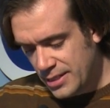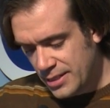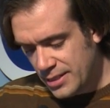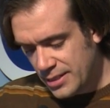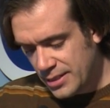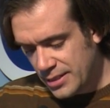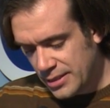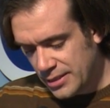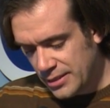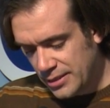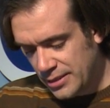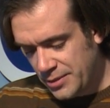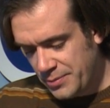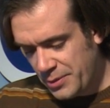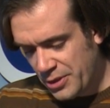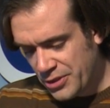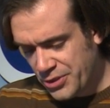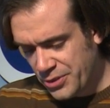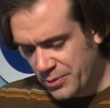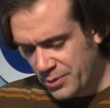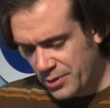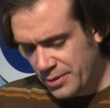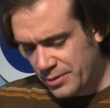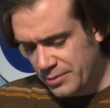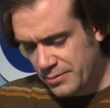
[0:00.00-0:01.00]
uh,
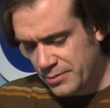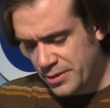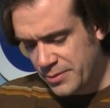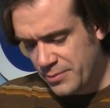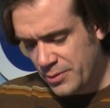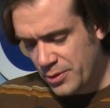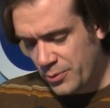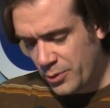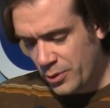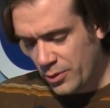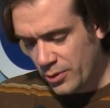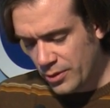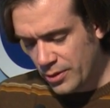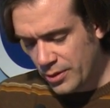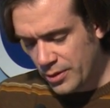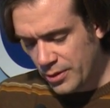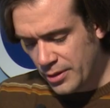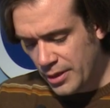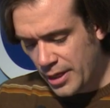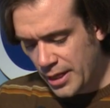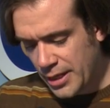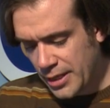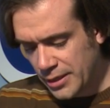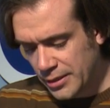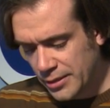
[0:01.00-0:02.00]
especially with some of the more
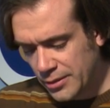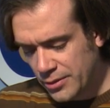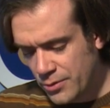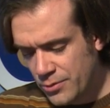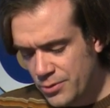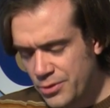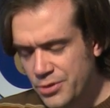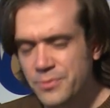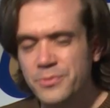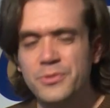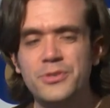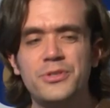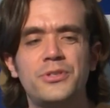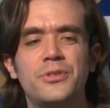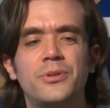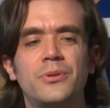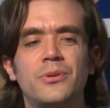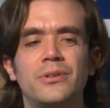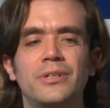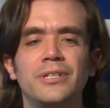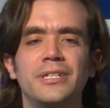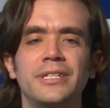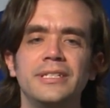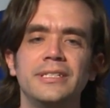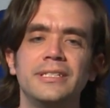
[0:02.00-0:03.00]
uh, gruesome
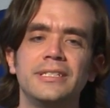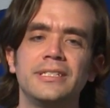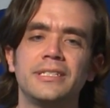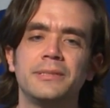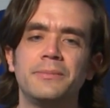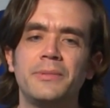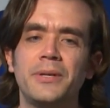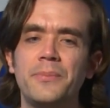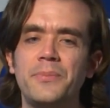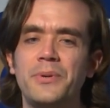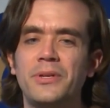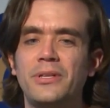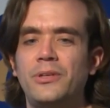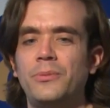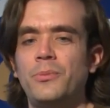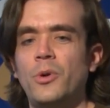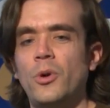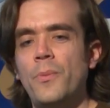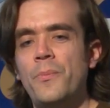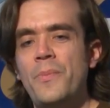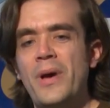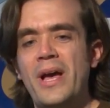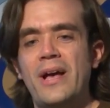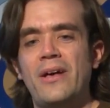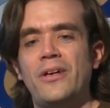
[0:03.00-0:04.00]
stories, it might be a little more
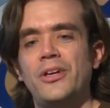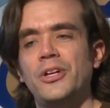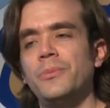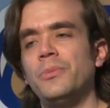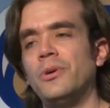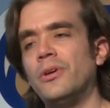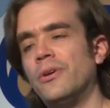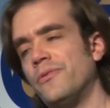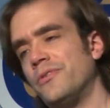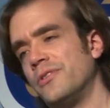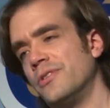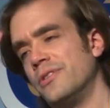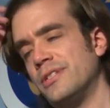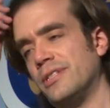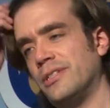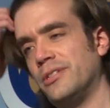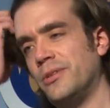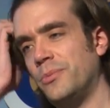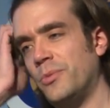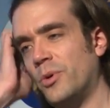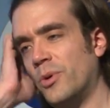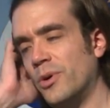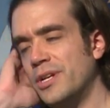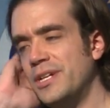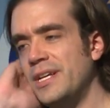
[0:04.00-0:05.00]
palatable if there's a little
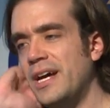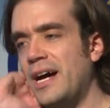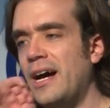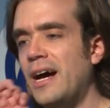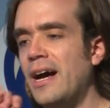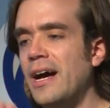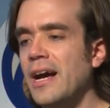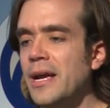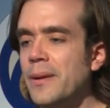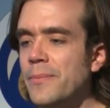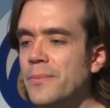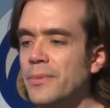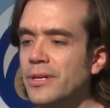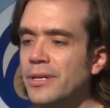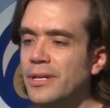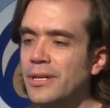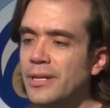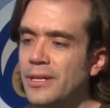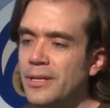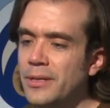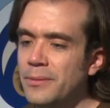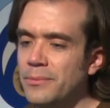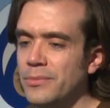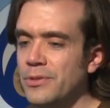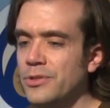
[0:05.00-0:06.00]
more time
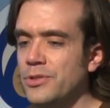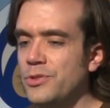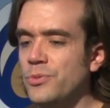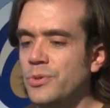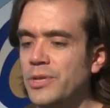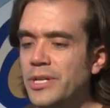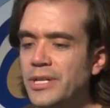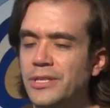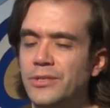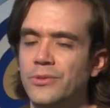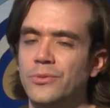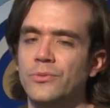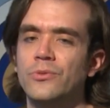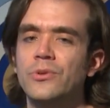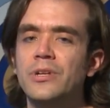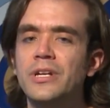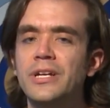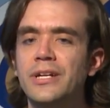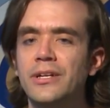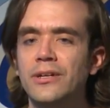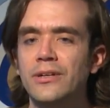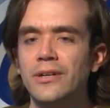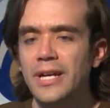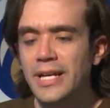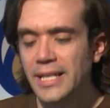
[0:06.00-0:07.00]
between the
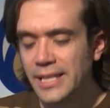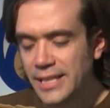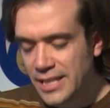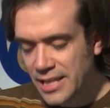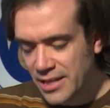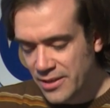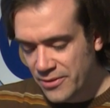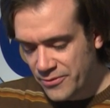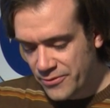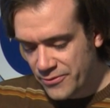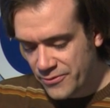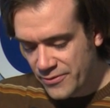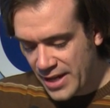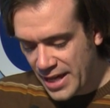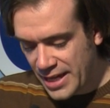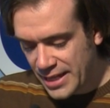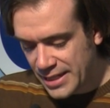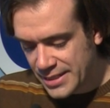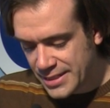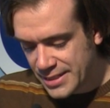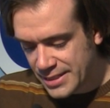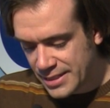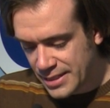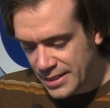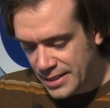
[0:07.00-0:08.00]
reader and the
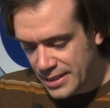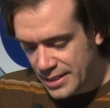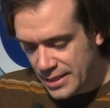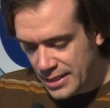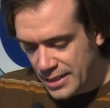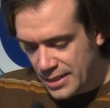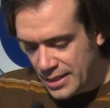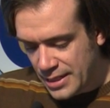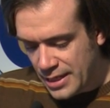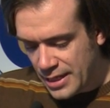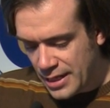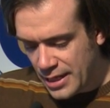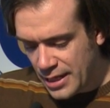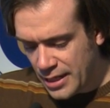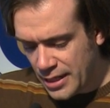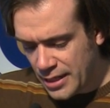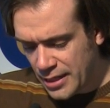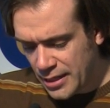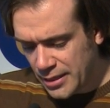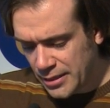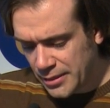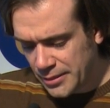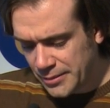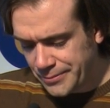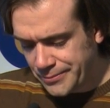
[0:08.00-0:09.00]
event.
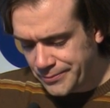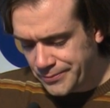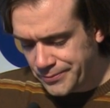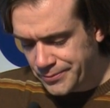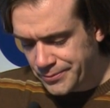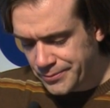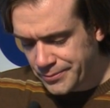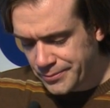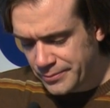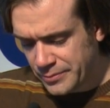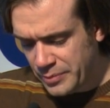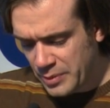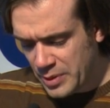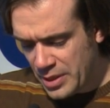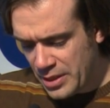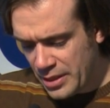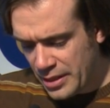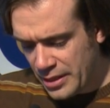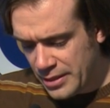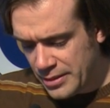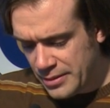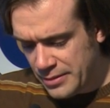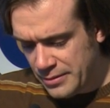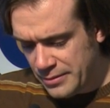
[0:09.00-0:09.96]
Um, but uh,